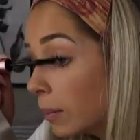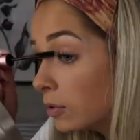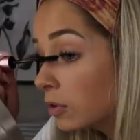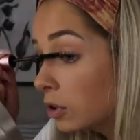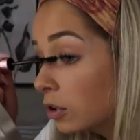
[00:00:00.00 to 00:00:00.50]
I'm
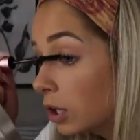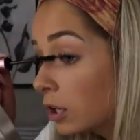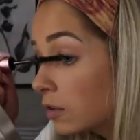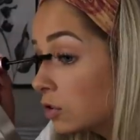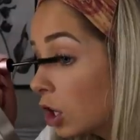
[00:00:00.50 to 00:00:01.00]
just gonna go to
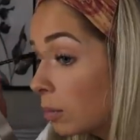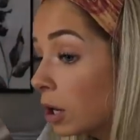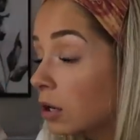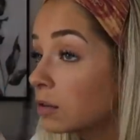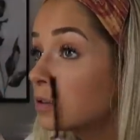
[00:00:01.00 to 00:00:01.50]
like a
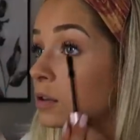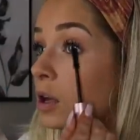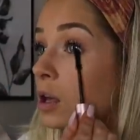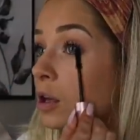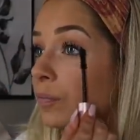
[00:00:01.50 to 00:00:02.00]
Starbucks
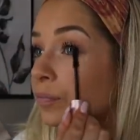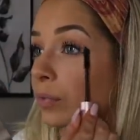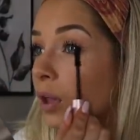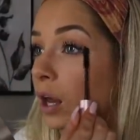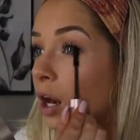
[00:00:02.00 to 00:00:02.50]

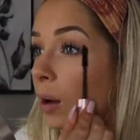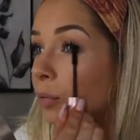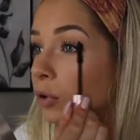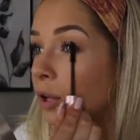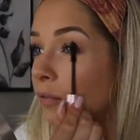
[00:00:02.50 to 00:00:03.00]
and
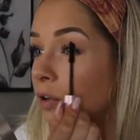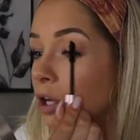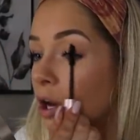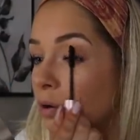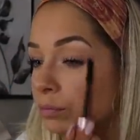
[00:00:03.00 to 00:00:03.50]
upload that
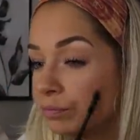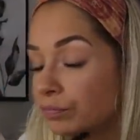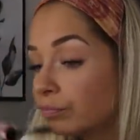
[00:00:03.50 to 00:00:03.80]
video